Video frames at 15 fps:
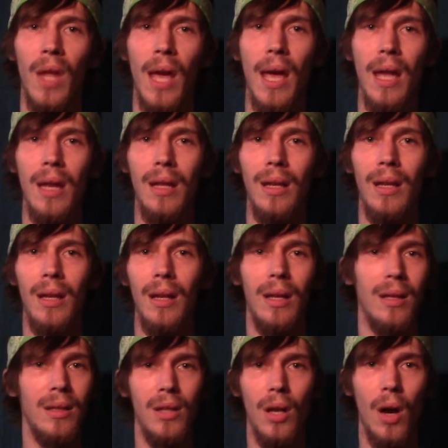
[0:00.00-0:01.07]
And,
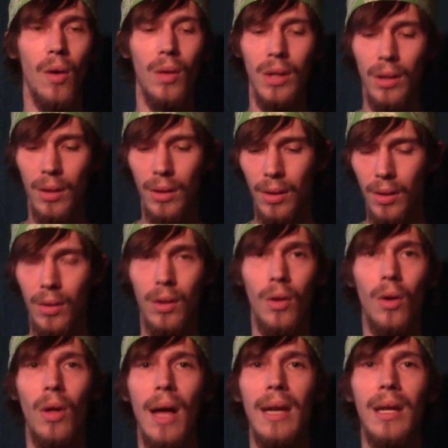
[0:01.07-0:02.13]

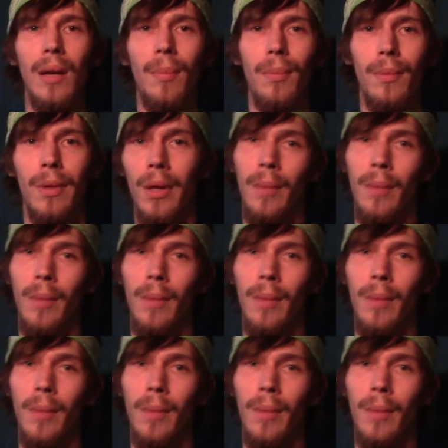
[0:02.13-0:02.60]
you'll end up